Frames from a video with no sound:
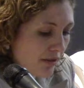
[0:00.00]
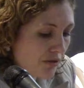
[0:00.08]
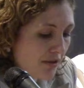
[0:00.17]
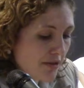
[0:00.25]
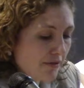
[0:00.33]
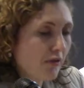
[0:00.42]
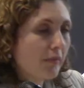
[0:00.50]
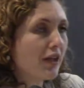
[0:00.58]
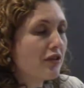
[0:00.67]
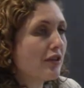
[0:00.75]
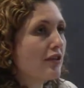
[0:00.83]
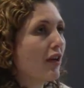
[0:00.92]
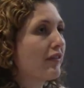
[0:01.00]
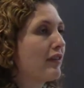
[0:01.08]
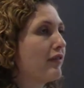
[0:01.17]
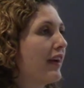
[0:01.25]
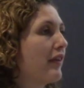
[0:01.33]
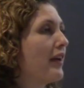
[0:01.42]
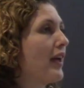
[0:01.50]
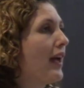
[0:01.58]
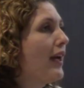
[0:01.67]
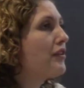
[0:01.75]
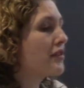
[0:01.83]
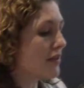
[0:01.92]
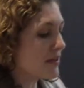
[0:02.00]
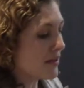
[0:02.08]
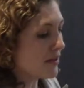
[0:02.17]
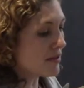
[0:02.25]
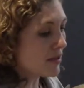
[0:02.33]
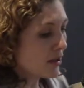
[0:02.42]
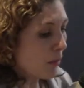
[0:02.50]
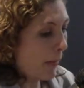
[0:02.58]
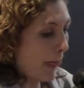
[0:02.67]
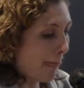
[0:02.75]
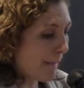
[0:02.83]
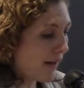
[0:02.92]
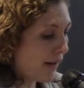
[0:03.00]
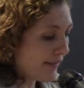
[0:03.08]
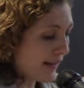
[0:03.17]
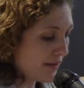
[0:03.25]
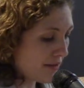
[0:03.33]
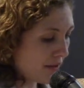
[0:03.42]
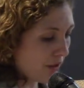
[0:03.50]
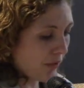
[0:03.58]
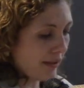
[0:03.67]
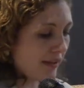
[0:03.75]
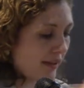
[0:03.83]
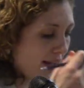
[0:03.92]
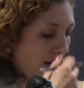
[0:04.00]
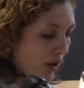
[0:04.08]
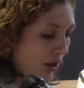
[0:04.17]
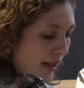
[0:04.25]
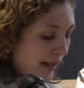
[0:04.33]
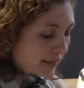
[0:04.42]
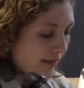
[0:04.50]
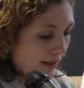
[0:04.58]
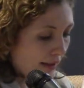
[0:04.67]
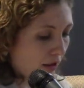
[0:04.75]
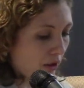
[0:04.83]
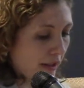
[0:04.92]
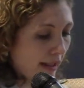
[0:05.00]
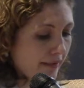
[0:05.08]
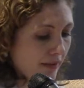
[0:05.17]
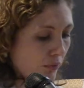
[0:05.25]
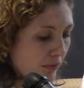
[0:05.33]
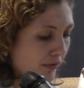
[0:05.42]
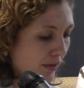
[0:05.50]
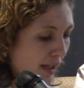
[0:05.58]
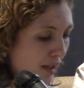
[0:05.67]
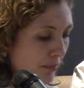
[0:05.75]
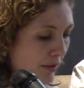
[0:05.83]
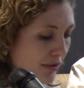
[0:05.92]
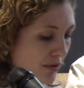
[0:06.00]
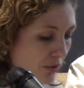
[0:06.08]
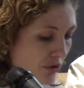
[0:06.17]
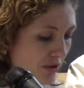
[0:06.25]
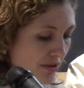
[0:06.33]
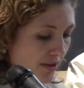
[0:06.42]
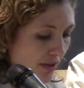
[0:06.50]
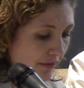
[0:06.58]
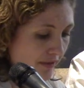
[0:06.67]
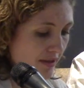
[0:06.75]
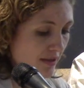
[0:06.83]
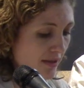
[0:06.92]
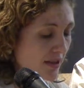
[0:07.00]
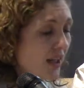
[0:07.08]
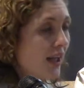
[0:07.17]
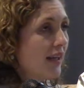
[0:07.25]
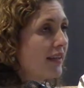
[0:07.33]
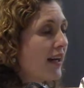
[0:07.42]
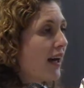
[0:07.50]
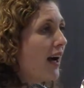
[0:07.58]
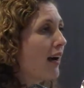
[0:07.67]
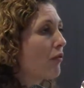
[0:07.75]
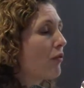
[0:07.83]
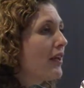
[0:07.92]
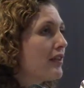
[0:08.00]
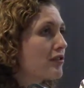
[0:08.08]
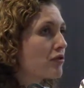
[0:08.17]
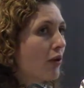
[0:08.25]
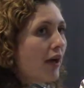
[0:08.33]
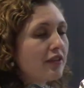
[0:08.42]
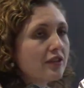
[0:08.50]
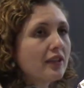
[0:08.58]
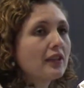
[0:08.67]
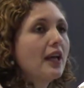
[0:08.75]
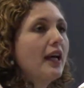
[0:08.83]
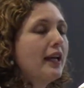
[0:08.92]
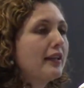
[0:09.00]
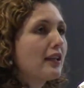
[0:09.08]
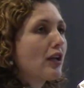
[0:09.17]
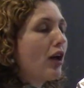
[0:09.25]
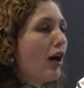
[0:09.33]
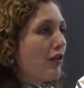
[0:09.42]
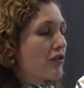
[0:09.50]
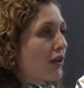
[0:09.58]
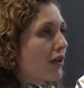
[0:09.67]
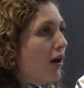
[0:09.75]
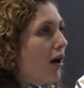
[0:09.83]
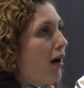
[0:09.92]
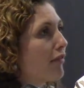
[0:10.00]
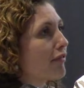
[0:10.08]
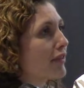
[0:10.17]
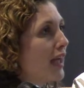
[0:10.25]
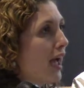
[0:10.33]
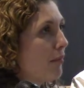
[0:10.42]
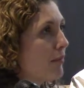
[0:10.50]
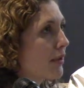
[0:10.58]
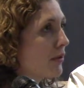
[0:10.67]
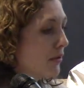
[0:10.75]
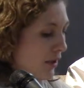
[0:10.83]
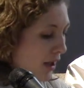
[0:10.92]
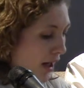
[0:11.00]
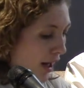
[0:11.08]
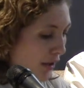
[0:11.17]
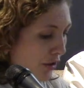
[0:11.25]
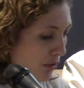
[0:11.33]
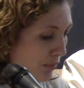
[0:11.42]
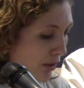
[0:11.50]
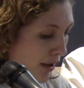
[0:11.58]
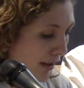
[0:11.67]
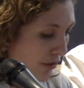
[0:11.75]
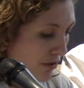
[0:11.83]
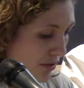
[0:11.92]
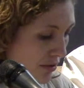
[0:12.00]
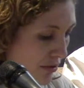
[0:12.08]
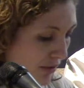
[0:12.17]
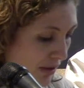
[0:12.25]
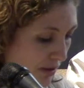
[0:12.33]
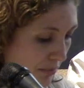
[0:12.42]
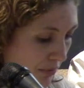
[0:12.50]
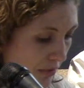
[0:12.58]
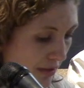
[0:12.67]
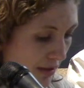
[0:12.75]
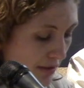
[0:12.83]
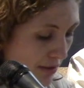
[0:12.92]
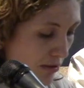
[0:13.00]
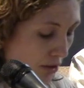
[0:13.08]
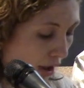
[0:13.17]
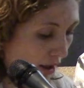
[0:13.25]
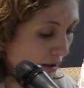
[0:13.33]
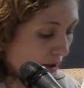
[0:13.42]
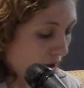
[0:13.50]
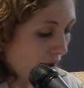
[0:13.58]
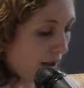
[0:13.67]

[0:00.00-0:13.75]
the transformations of the very agencies that deal and that are connected with labor and social services that are restructured in the logic of capital accumulation, so that the process is not